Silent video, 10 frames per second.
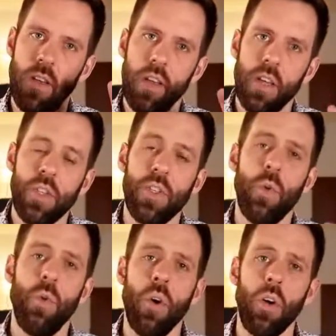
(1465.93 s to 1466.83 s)
So
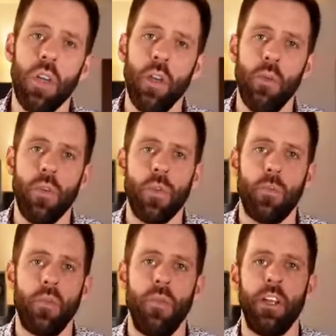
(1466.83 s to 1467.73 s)
working with a
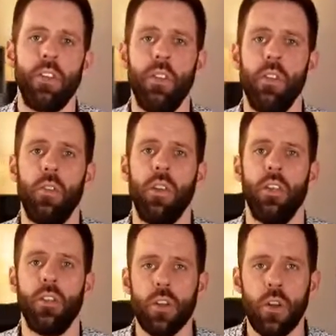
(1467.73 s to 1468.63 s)
professional looking
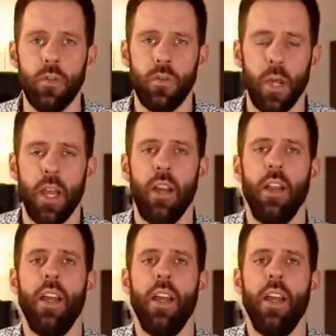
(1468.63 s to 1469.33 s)
software